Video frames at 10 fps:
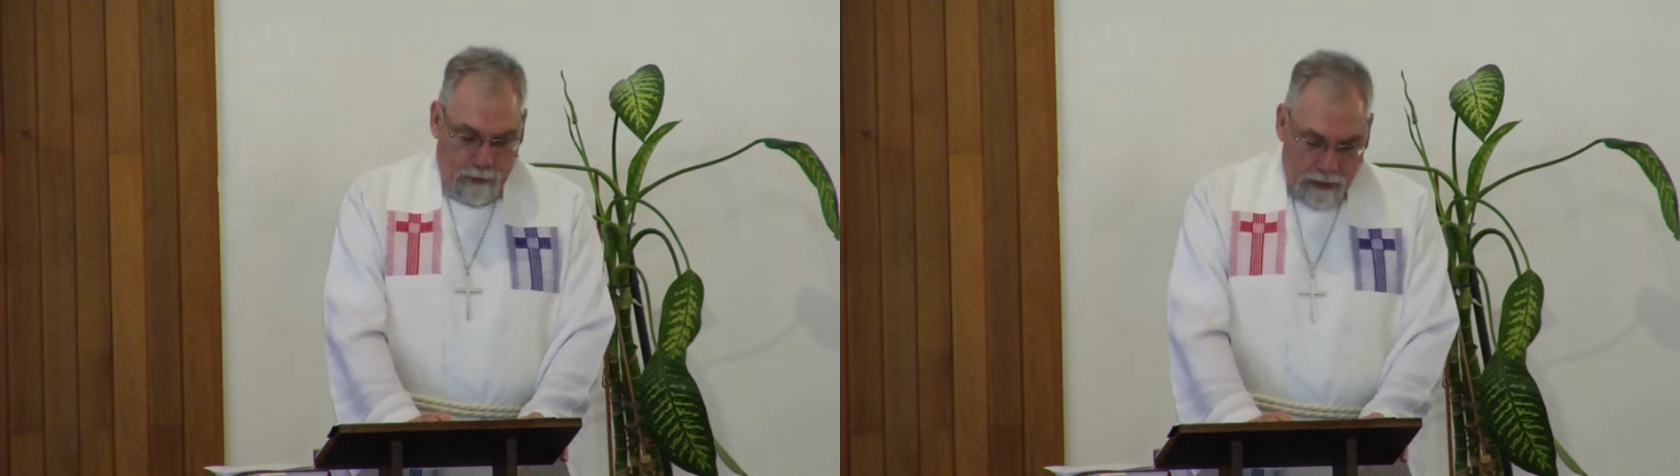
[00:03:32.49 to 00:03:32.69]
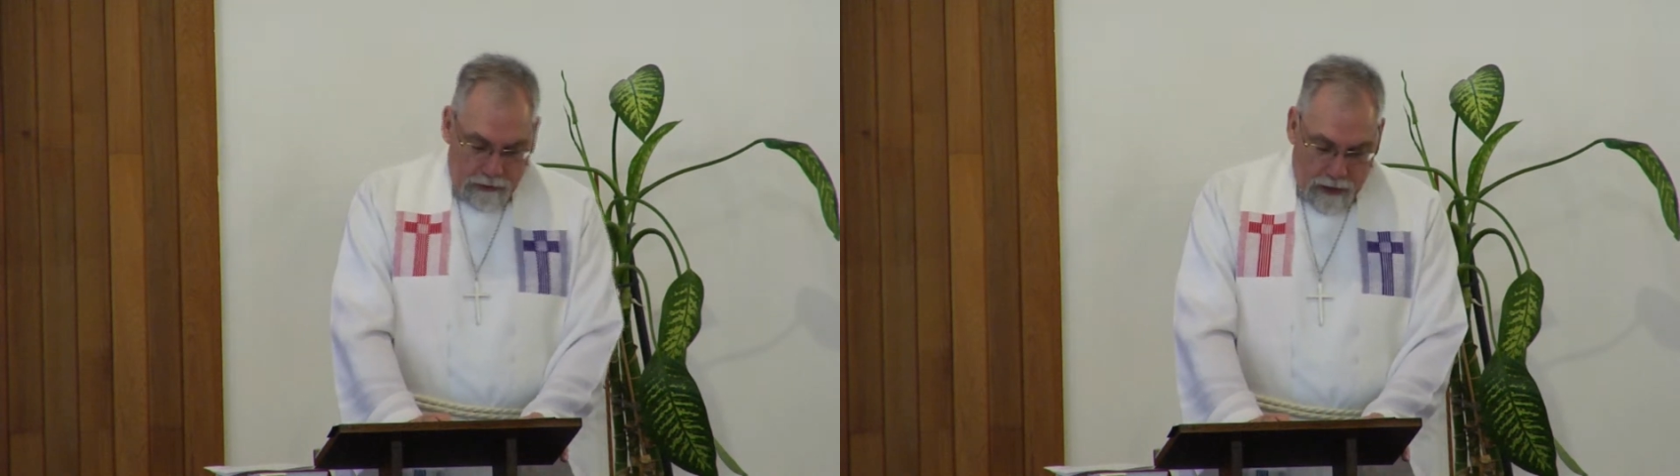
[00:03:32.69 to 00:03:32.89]

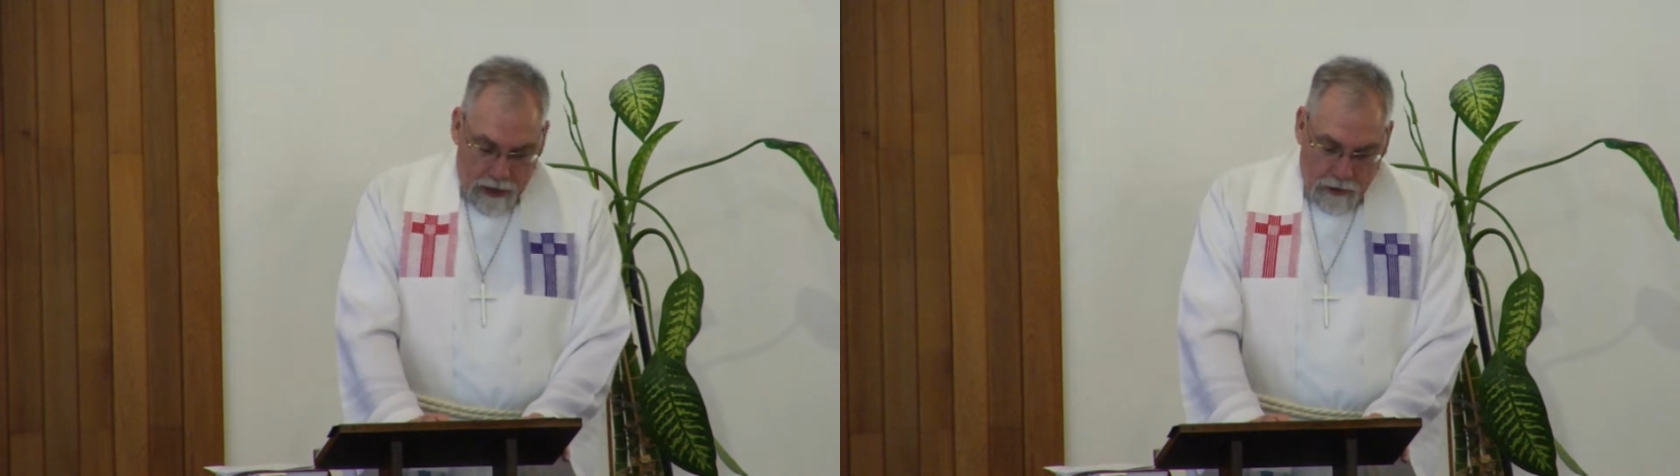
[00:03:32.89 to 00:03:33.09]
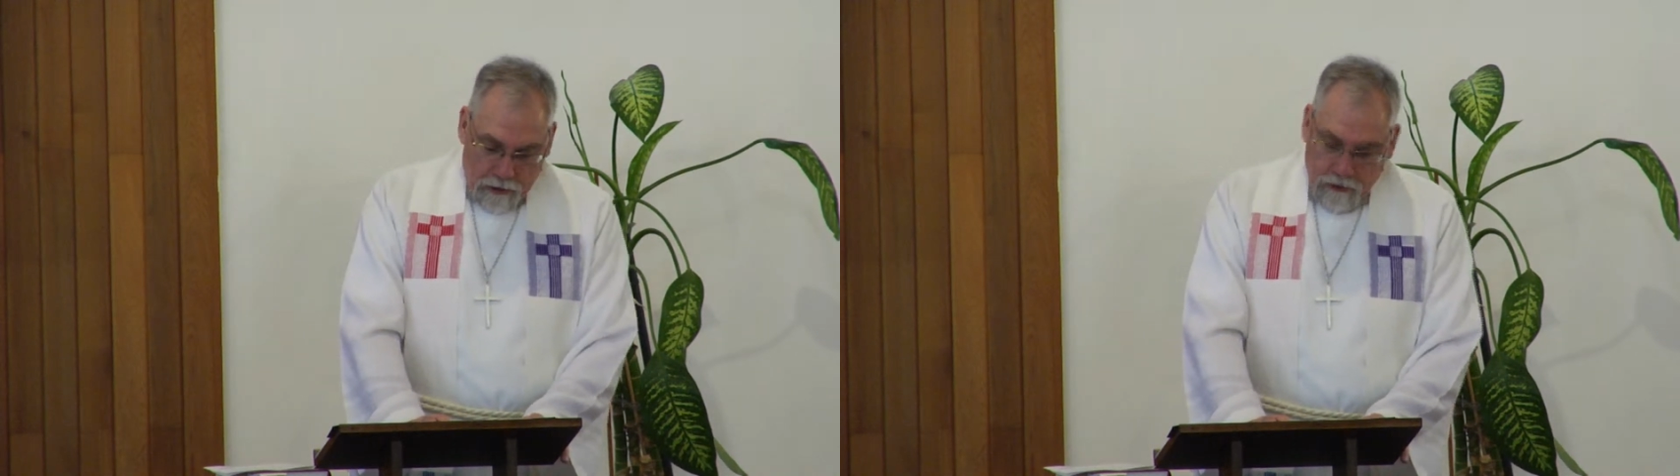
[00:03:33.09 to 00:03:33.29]
by
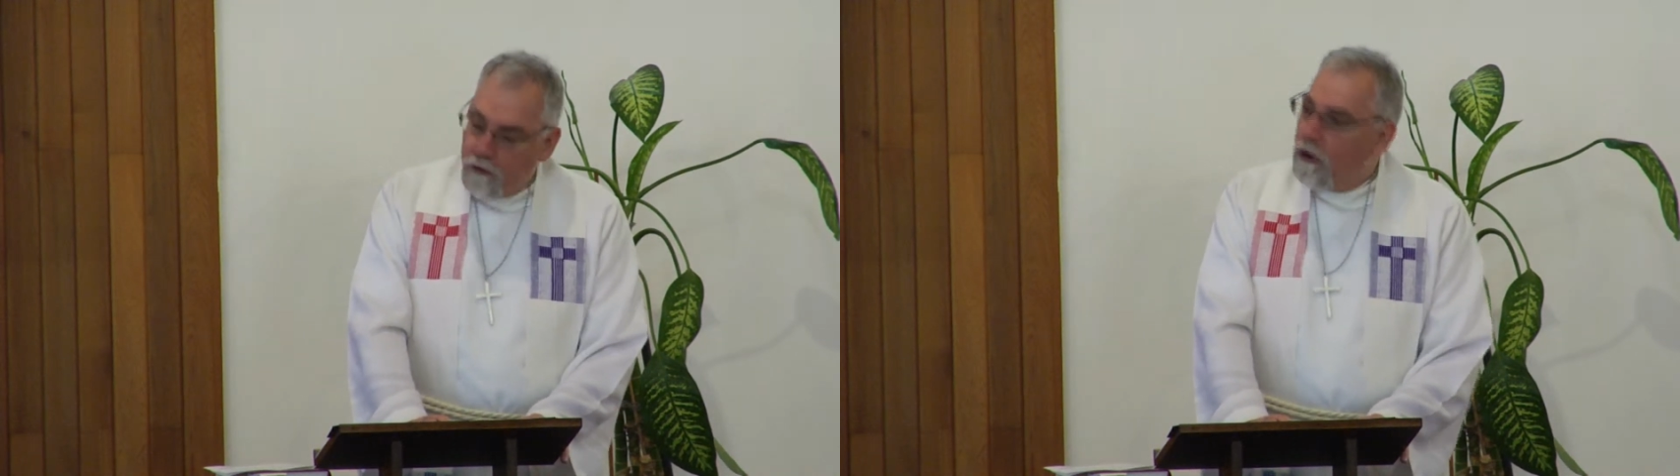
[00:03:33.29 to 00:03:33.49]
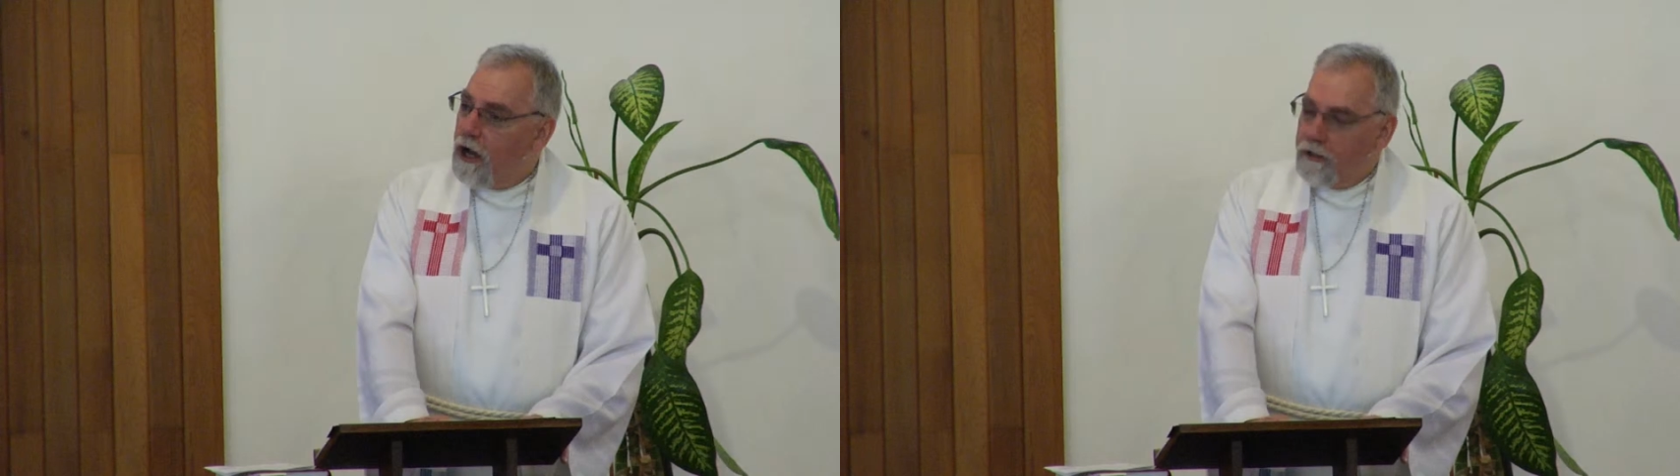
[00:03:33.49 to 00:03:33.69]
dying on the
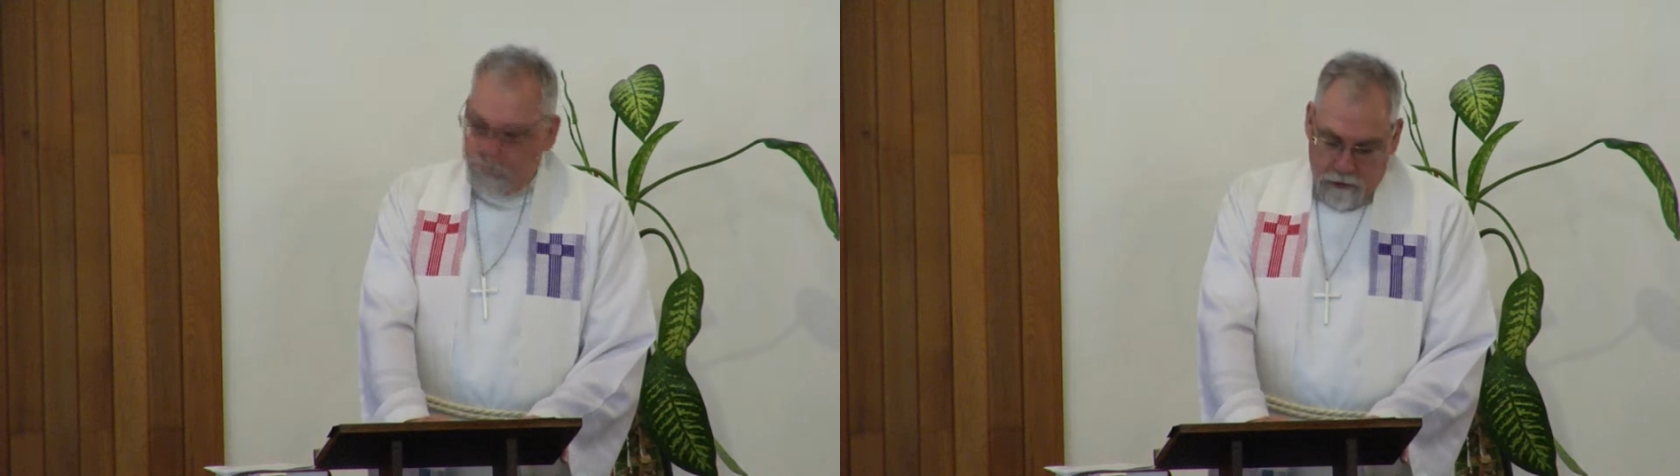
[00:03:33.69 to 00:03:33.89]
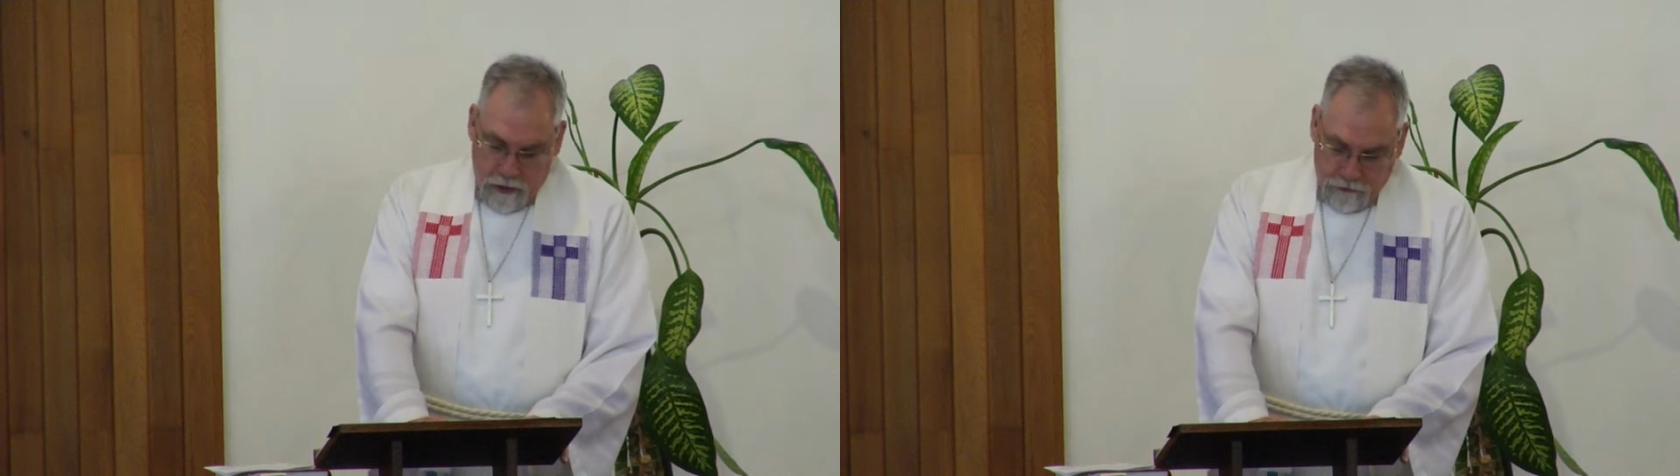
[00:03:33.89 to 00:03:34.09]
cross for